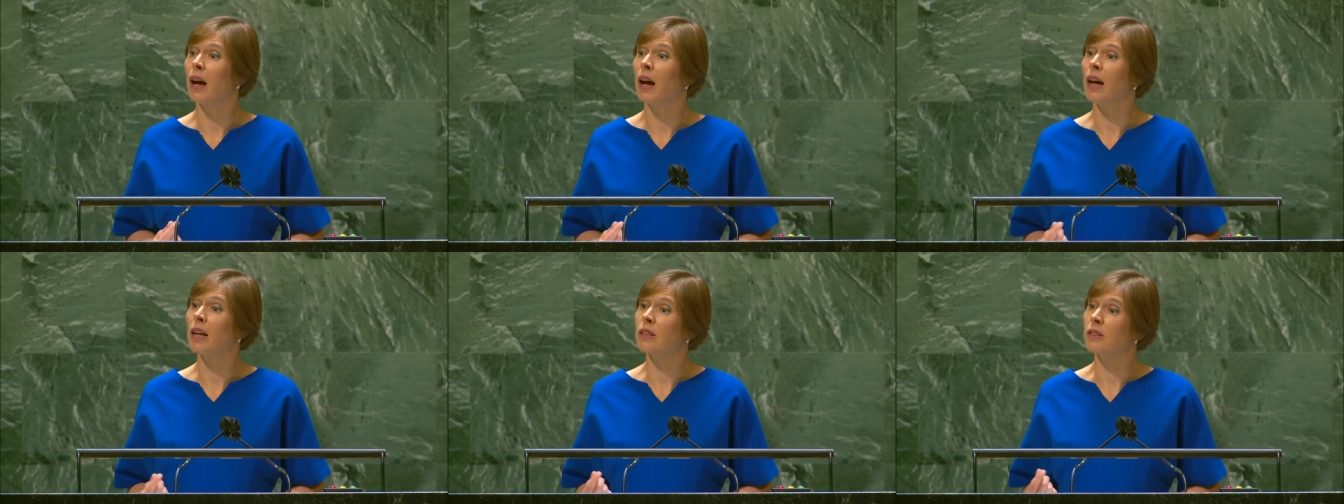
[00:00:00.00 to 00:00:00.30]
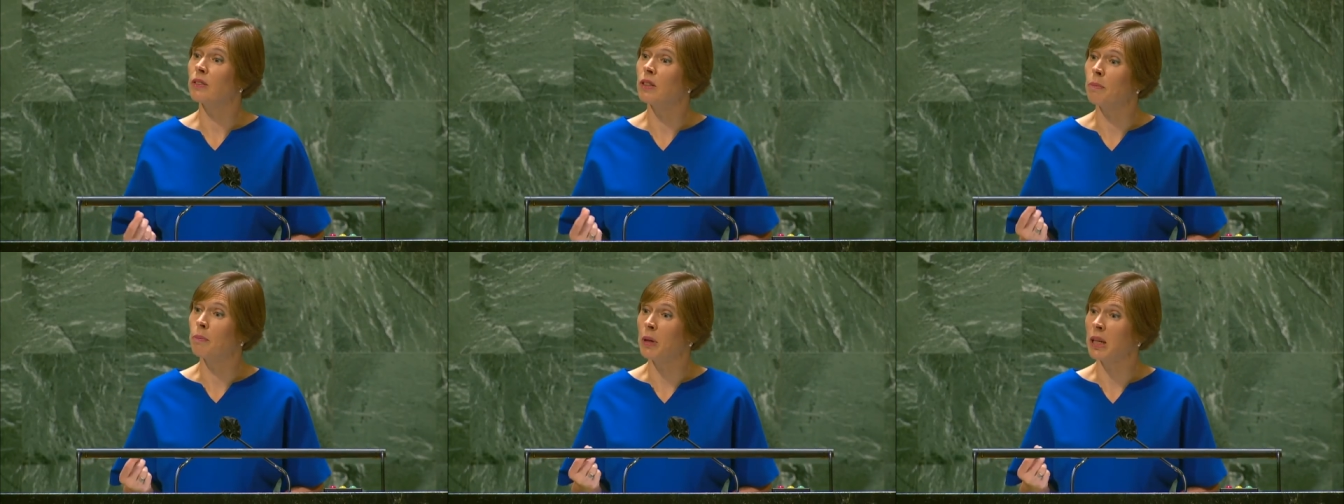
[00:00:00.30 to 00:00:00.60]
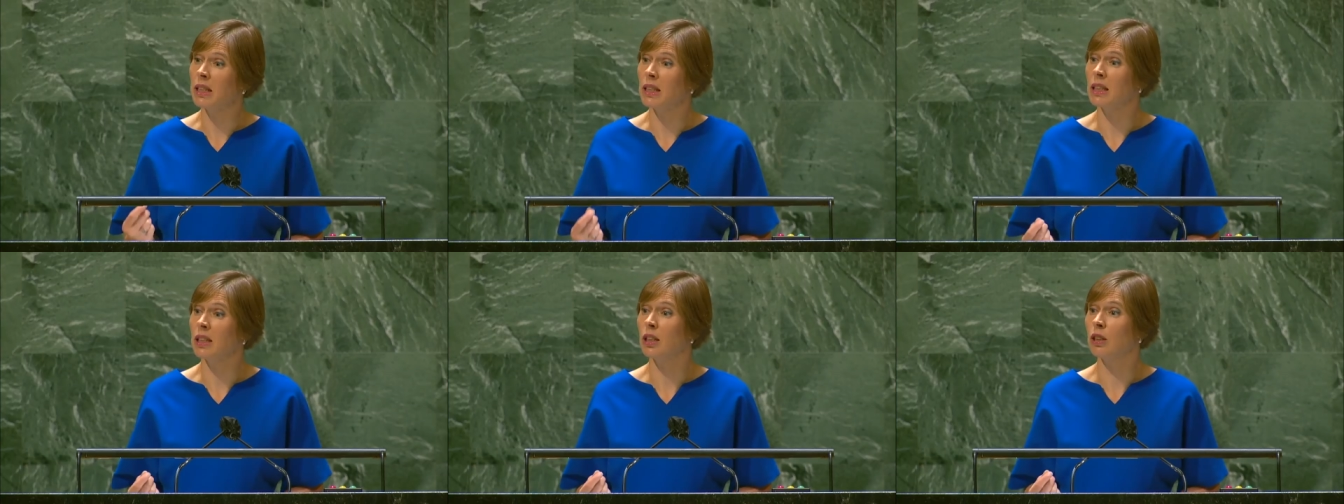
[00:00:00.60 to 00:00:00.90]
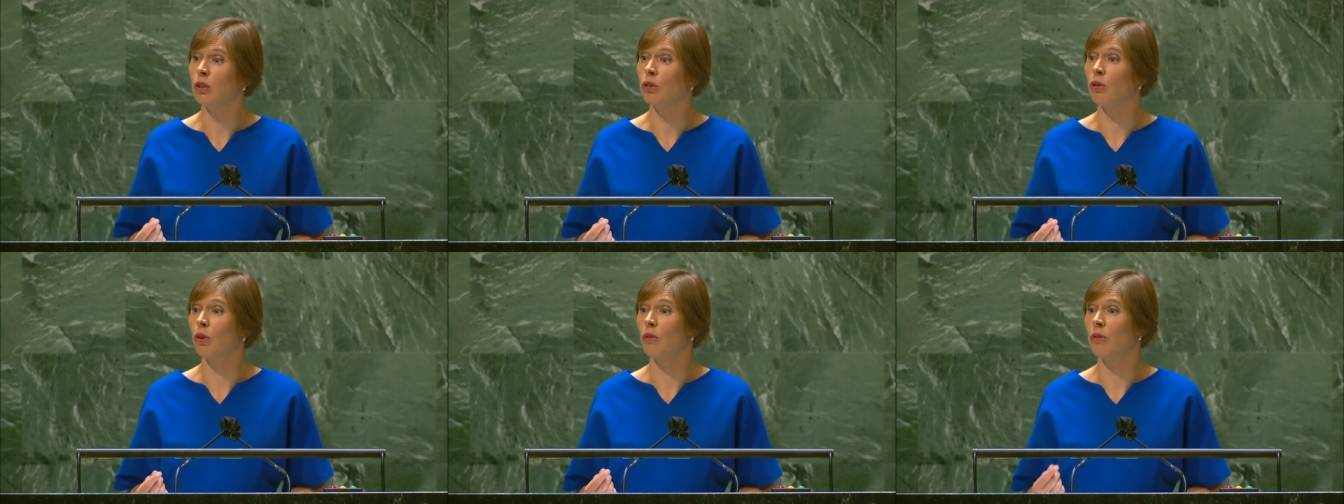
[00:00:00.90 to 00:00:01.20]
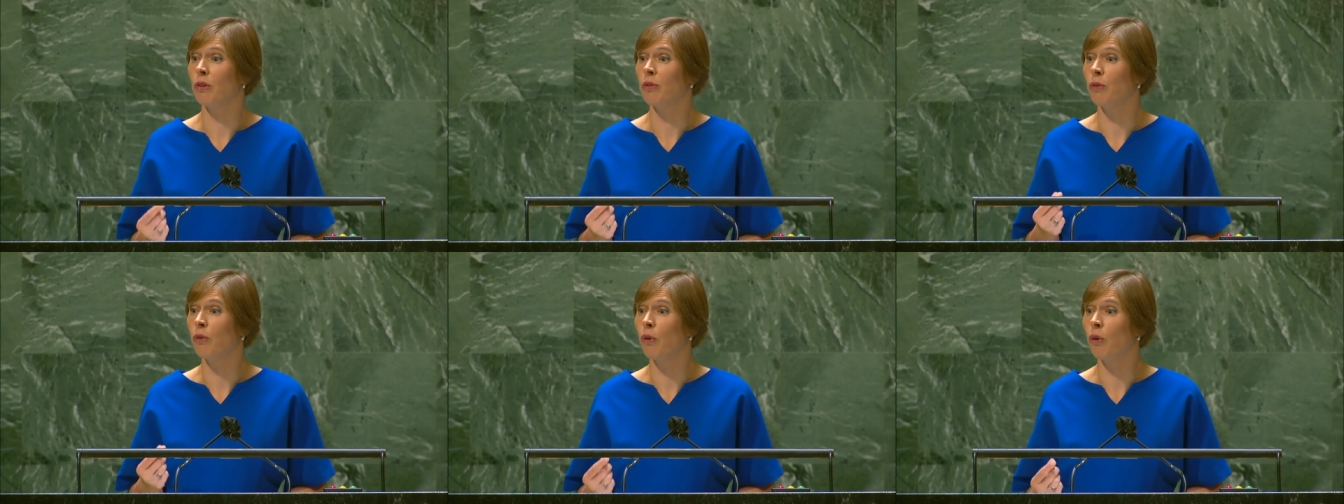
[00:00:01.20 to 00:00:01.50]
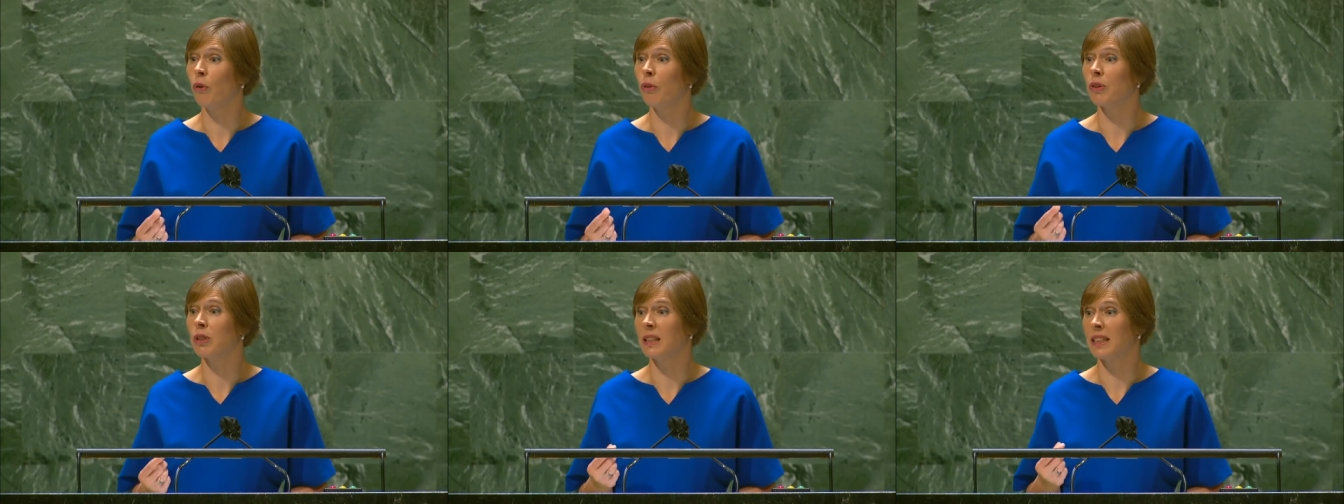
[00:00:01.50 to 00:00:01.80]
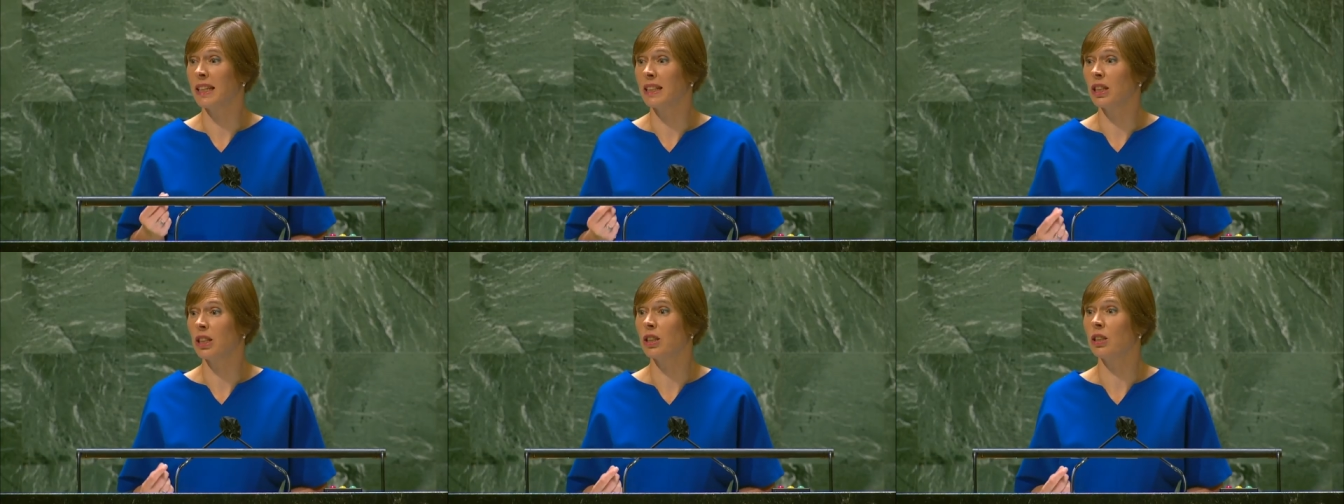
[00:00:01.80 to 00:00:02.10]
as the president of the fourth
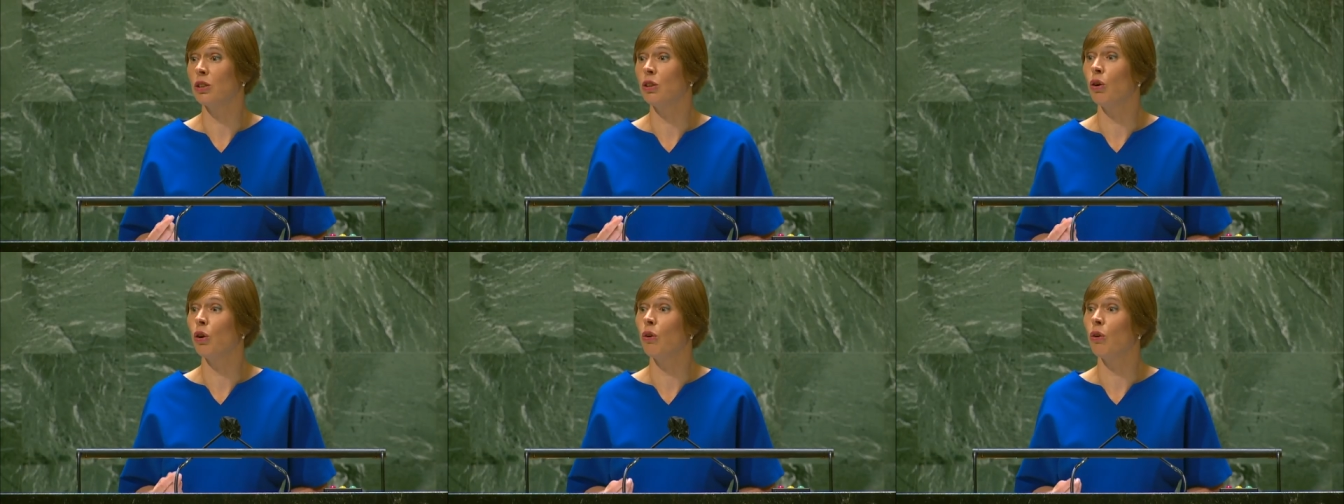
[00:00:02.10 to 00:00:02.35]
session